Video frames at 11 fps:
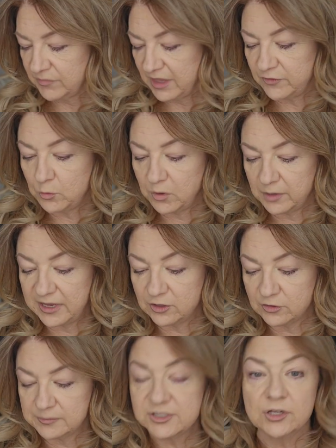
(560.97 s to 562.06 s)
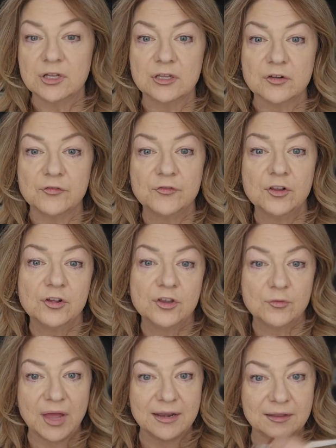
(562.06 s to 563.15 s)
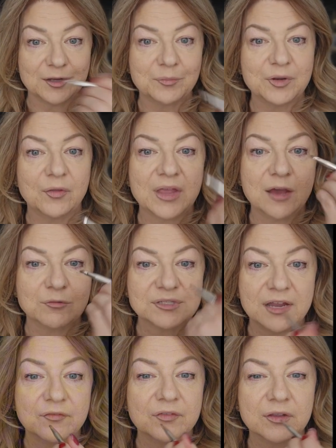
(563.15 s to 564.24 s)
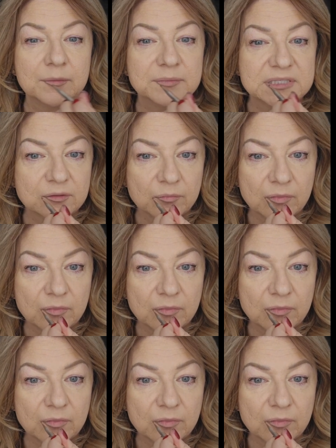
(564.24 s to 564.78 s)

If you want to make your lips look a little fuller, you line a little bit on the outside of the lips.